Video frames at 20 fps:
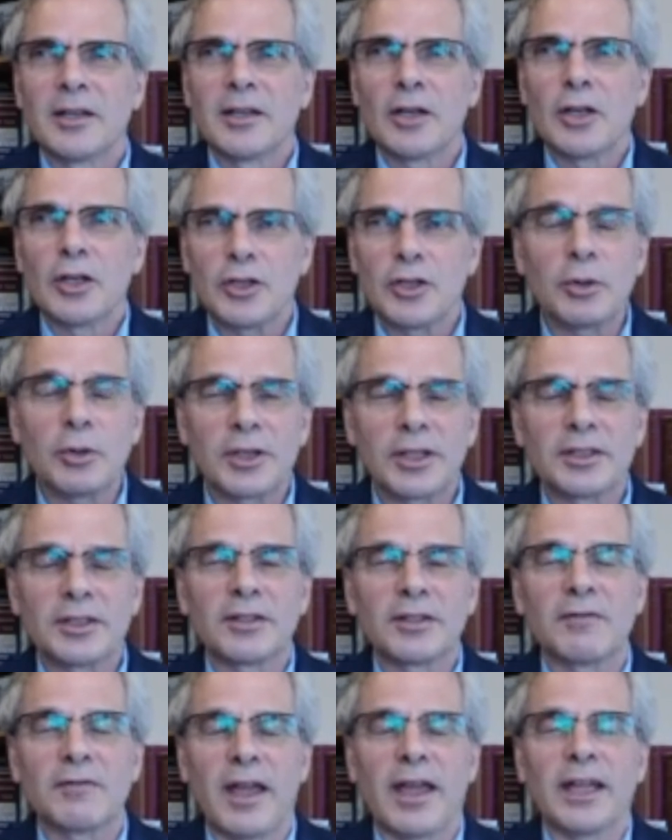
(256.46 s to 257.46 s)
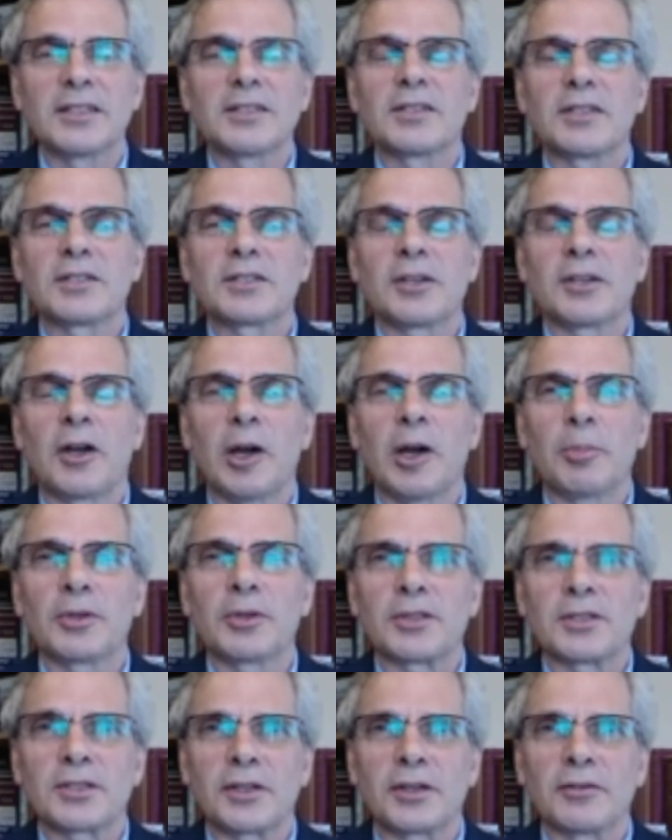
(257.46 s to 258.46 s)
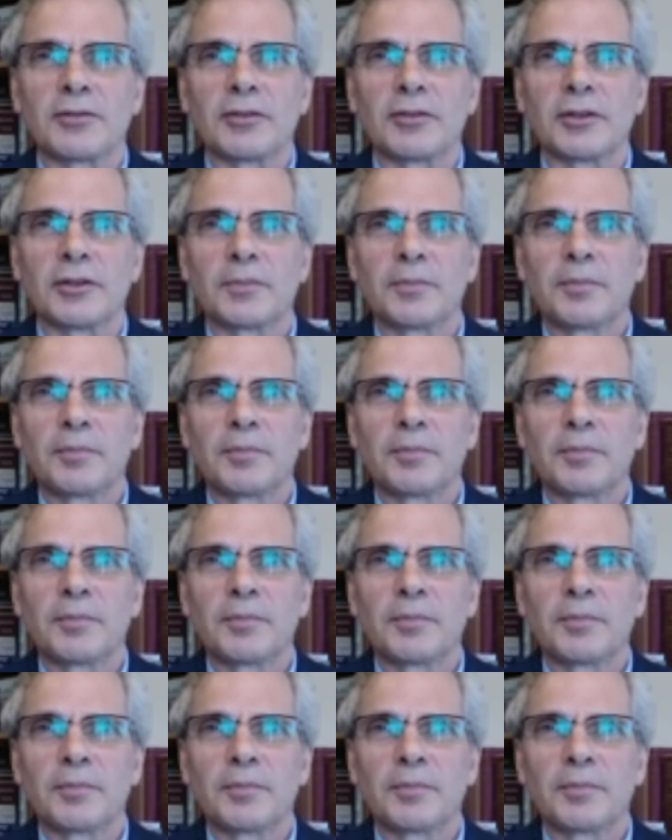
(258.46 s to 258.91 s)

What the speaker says: you can advance this copper discovery.